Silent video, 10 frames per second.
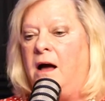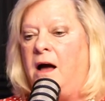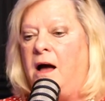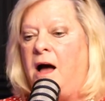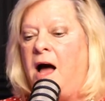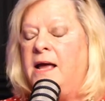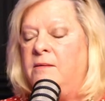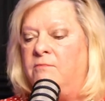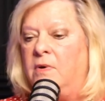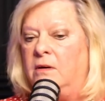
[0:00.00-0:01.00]
I
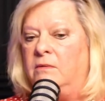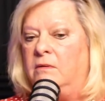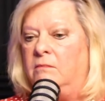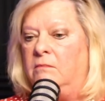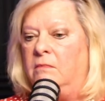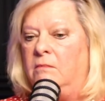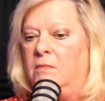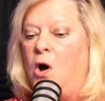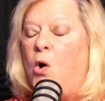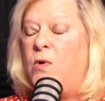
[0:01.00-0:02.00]
am
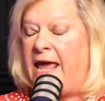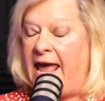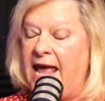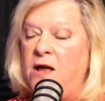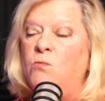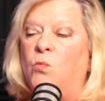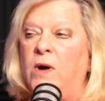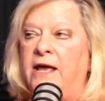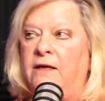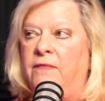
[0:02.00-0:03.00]
okay
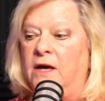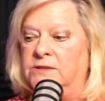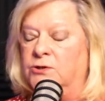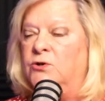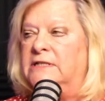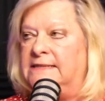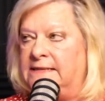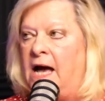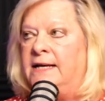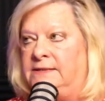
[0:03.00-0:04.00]
with a certain size of